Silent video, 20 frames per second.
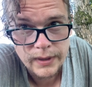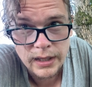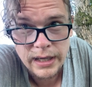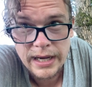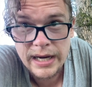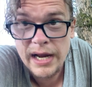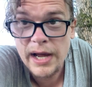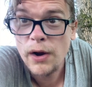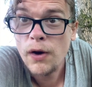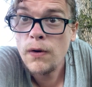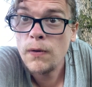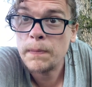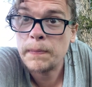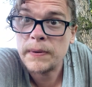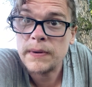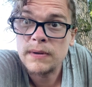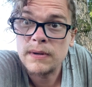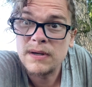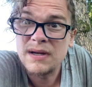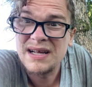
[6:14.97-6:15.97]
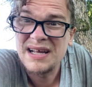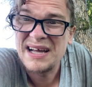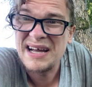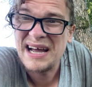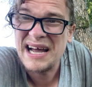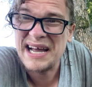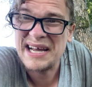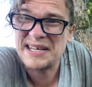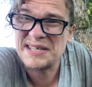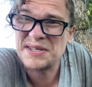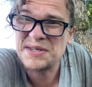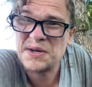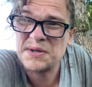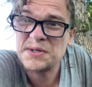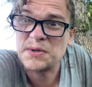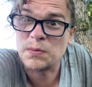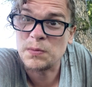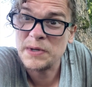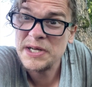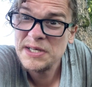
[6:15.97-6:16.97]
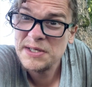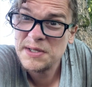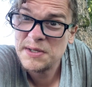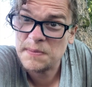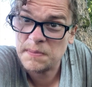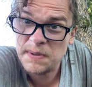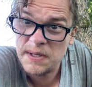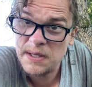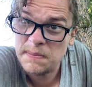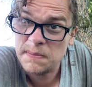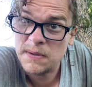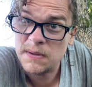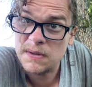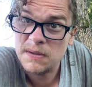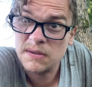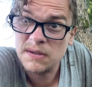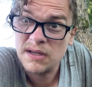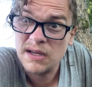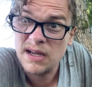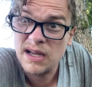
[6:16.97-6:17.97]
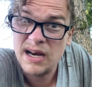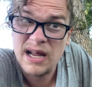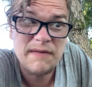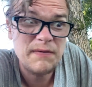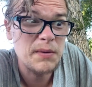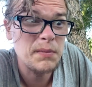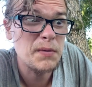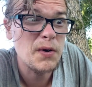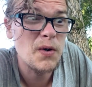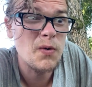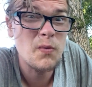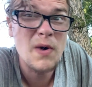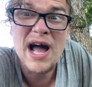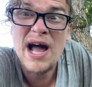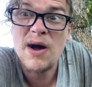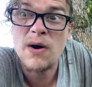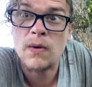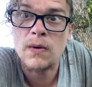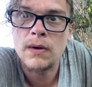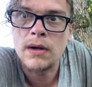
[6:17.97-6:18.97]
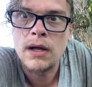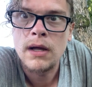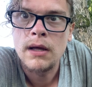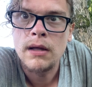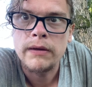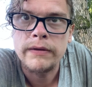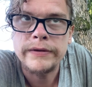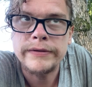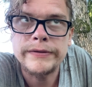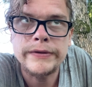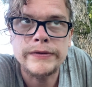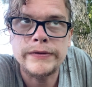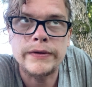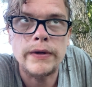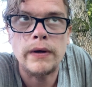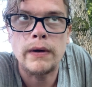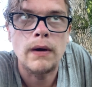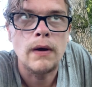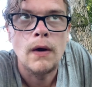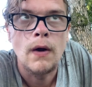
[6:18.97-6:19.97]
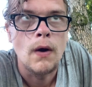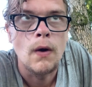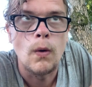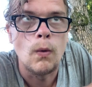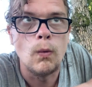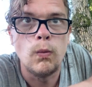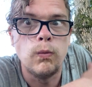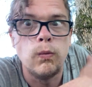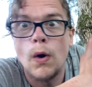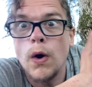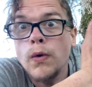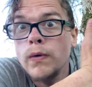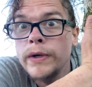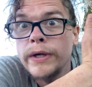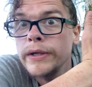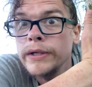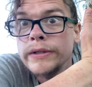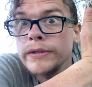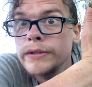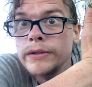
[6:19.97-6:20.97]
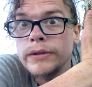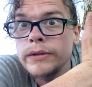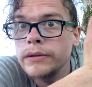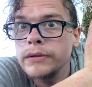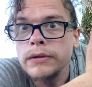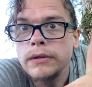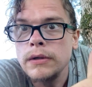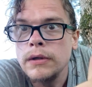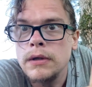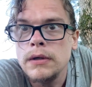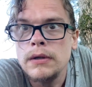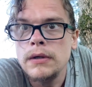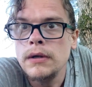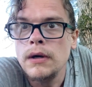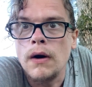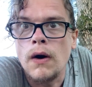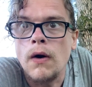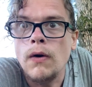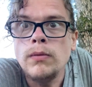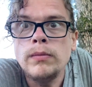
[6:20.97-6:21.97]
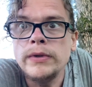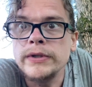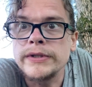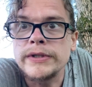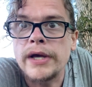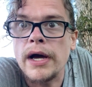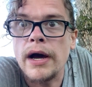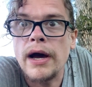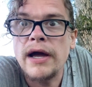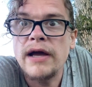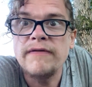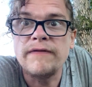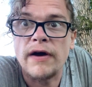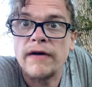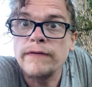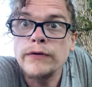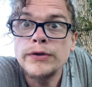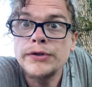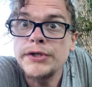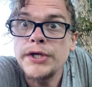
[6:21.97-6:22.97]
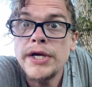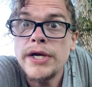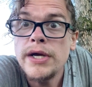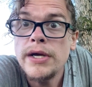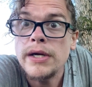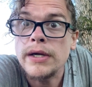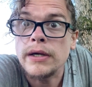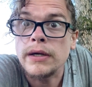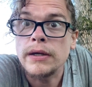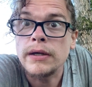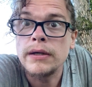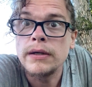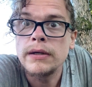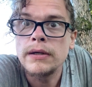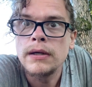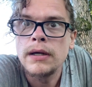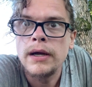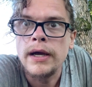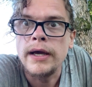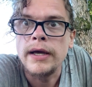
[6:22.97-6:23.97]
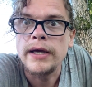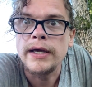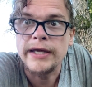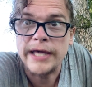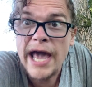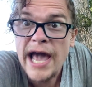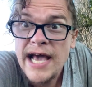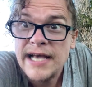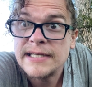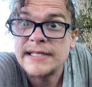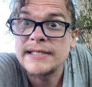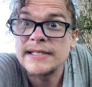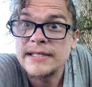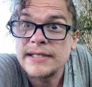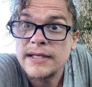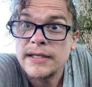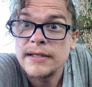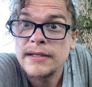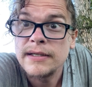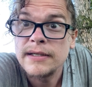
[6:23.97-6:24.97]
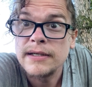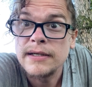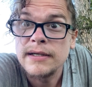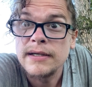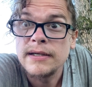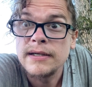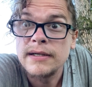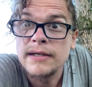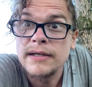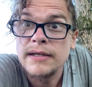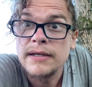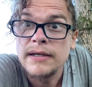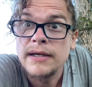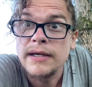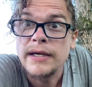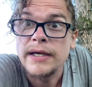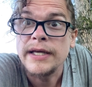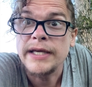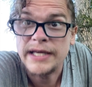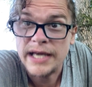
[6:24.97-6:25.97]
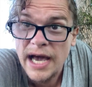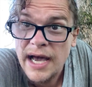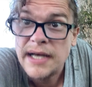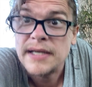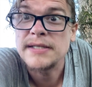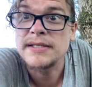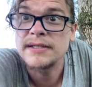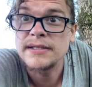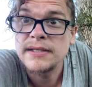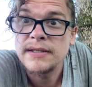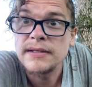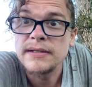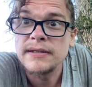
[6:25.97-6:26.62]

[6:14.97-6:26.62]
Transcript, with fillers: And I hope I can start to reach some people and have them go, wow, this is the wokest homeless guy I've ever seen. Yes. Yes.